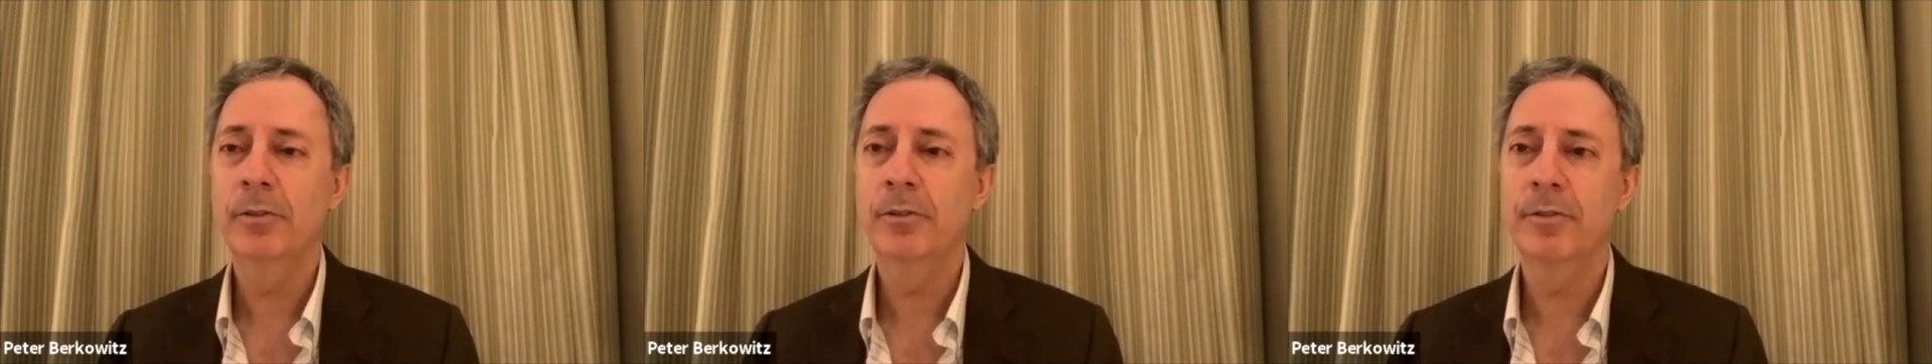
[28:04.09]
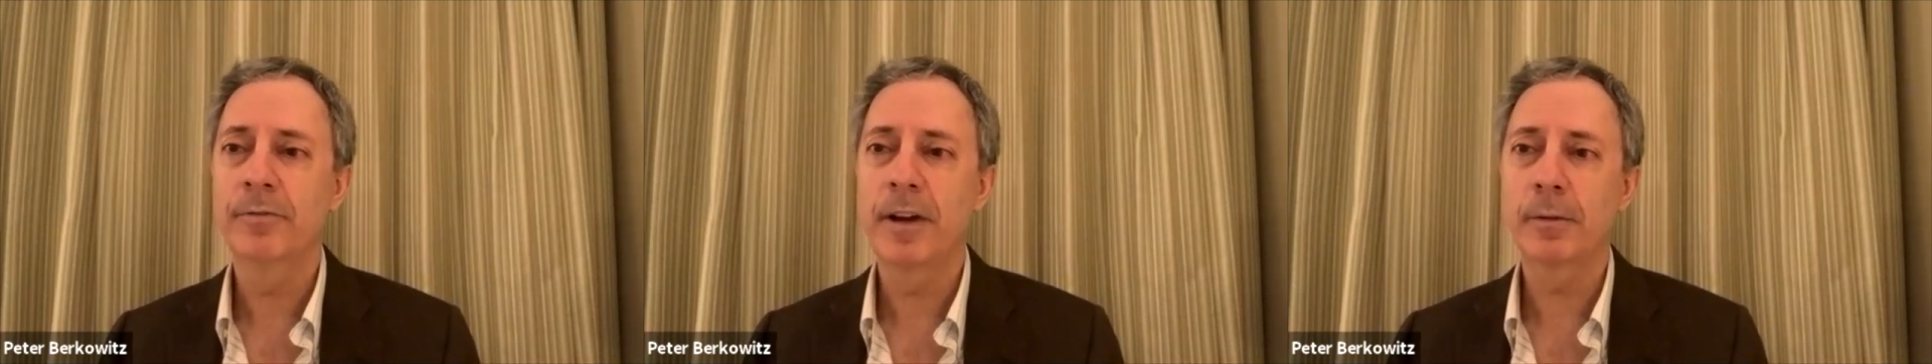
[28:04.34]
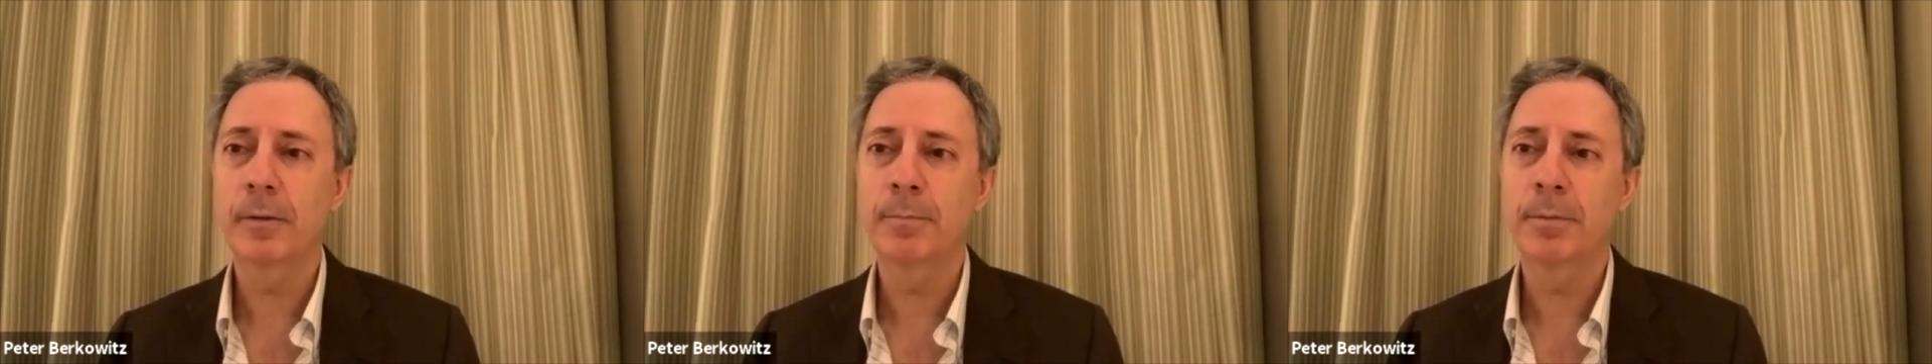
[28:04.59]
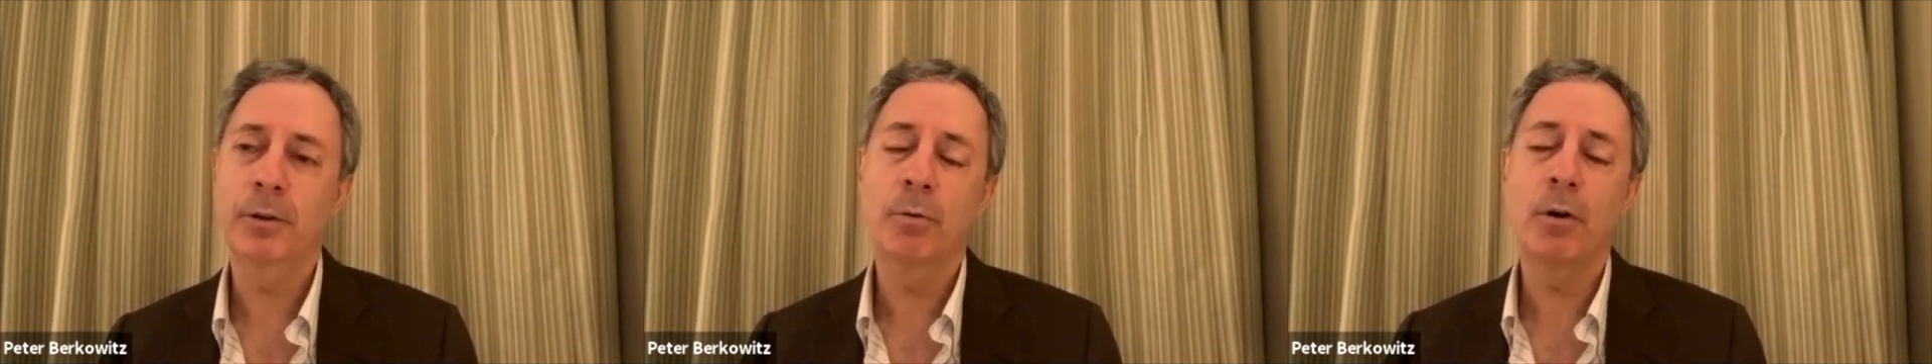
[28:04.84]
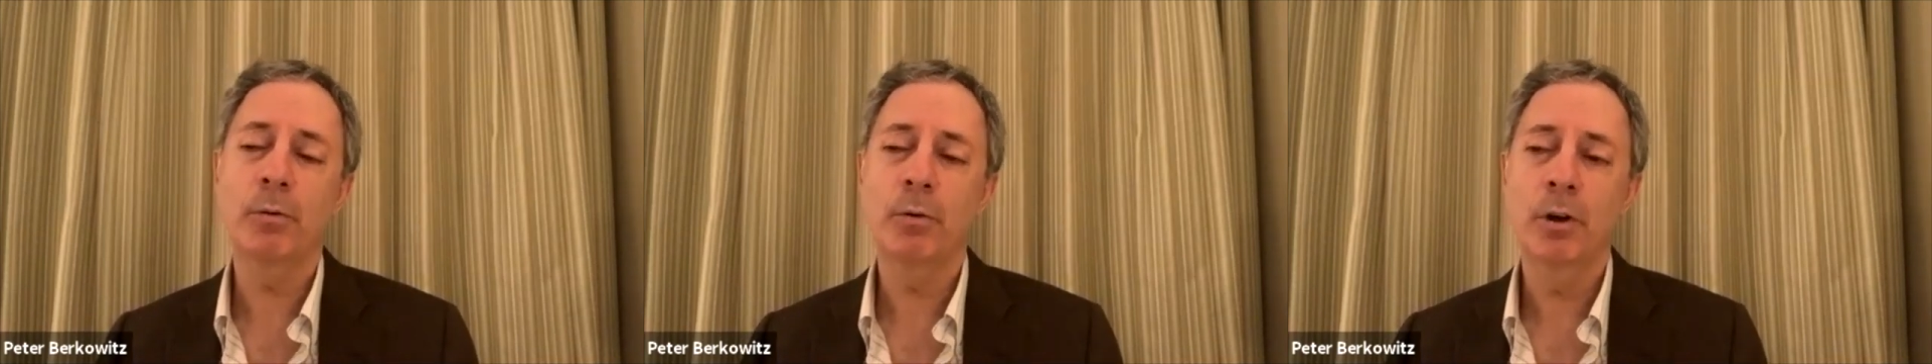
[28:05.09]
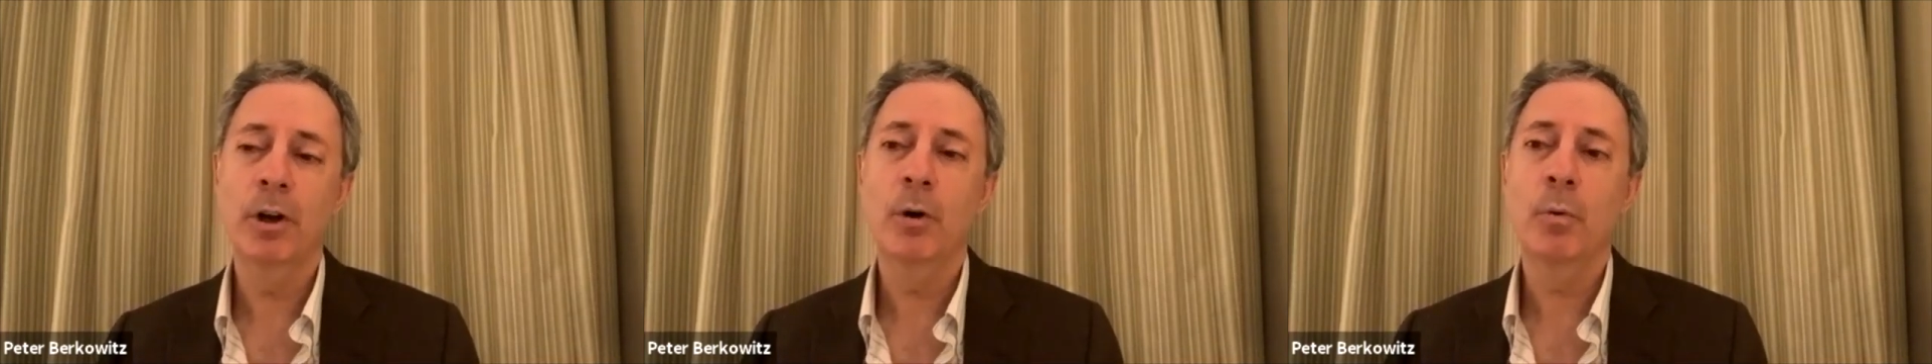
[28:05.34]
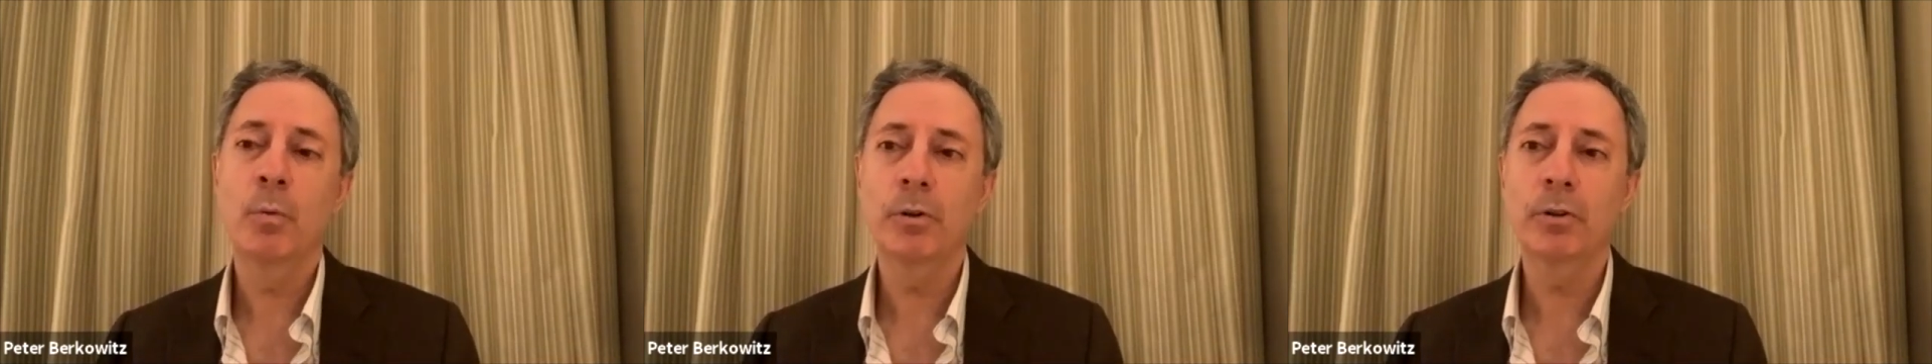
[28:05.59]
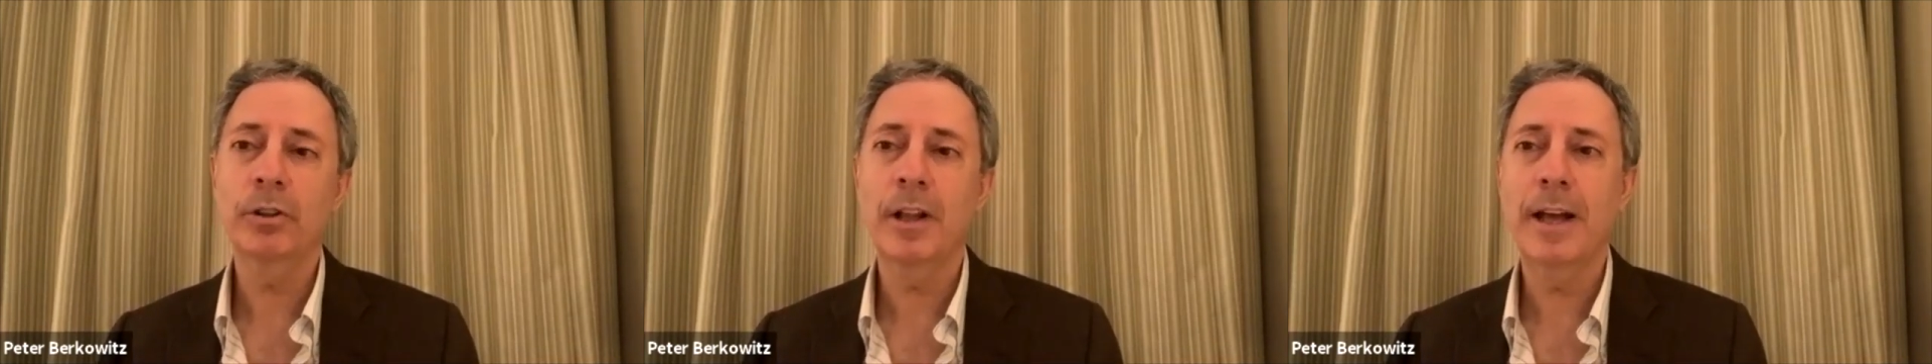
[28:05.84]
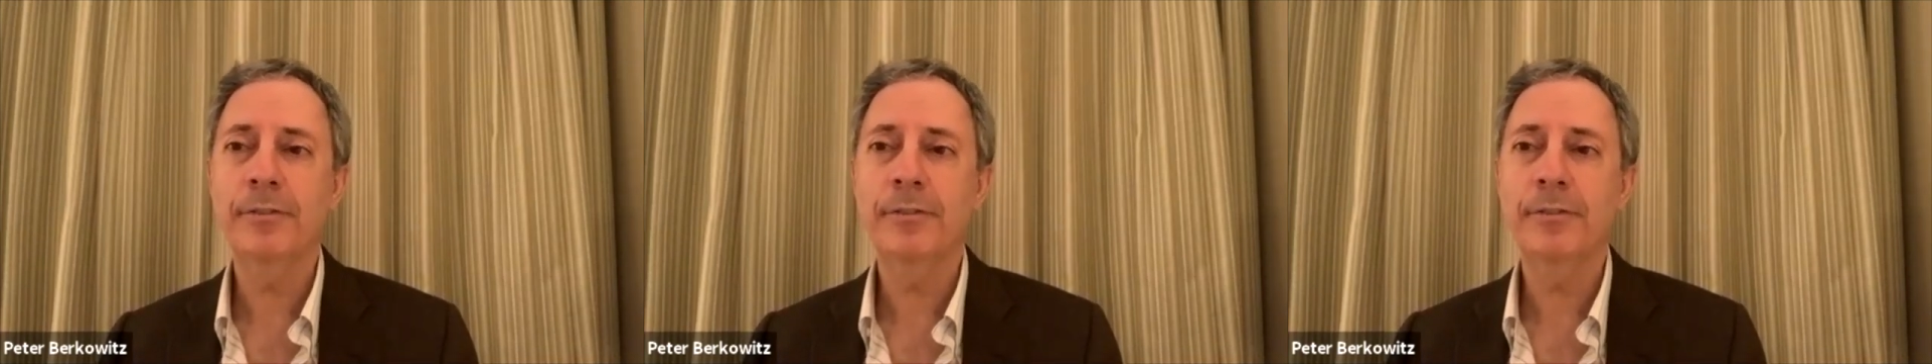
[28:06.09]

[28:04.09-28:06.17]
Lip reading: Party to develop a, quote,